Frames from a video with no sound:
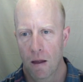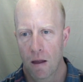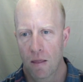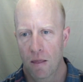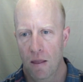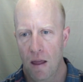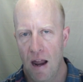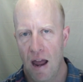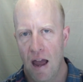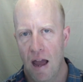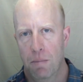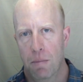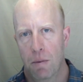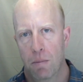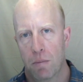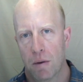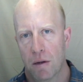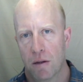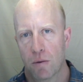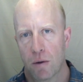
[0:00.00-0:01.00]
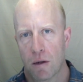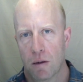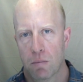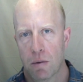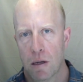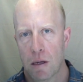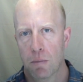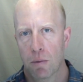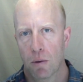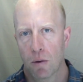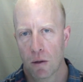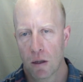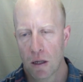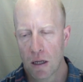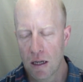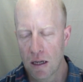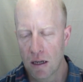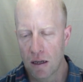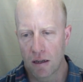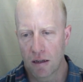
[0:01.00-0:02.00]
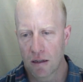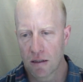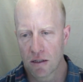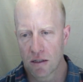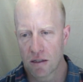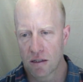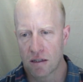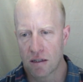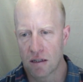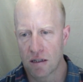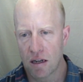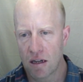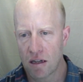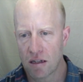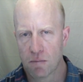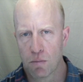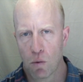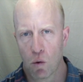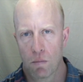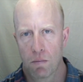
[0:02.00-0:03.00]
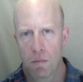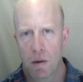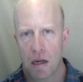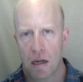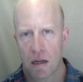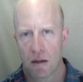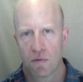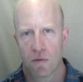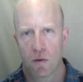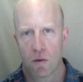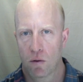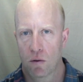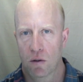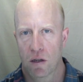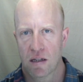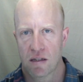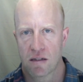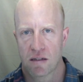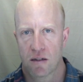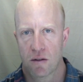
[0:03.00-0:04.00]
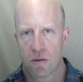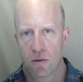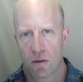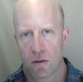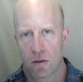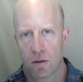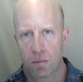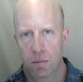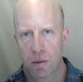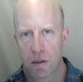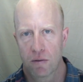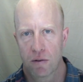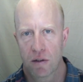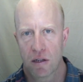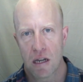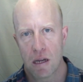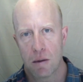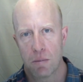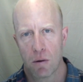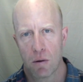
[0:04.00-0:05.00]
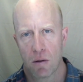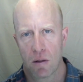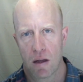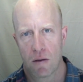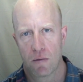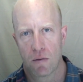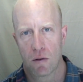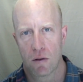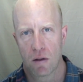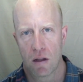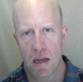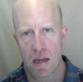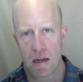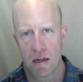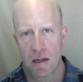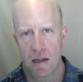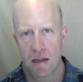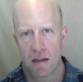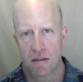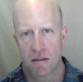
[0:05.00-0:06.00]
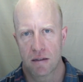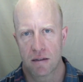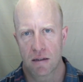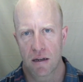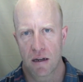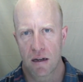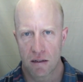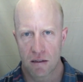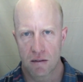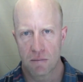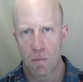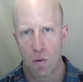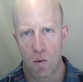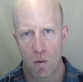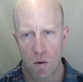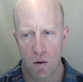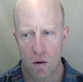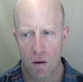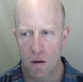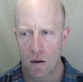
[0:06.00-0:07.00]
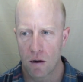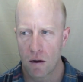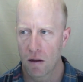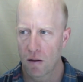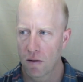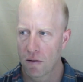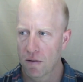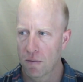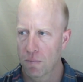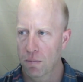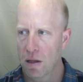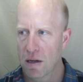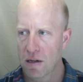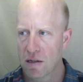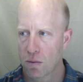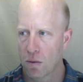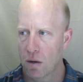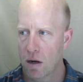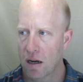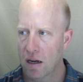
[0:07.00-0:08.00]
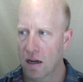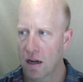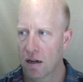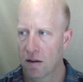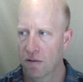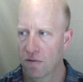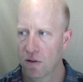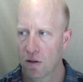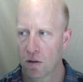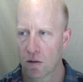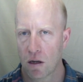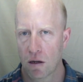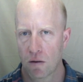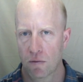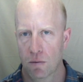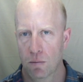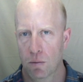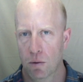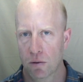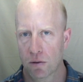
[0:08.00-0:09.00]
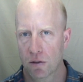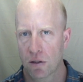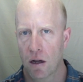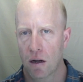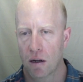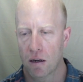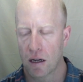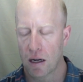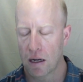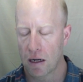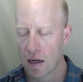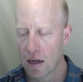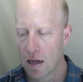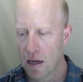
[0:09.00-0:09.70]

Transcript: that happen between people, and it just it's more meaningful. It gets to a little bit of a deeper level, and it's it's more it's a place where I kind of feel comfortable in talking.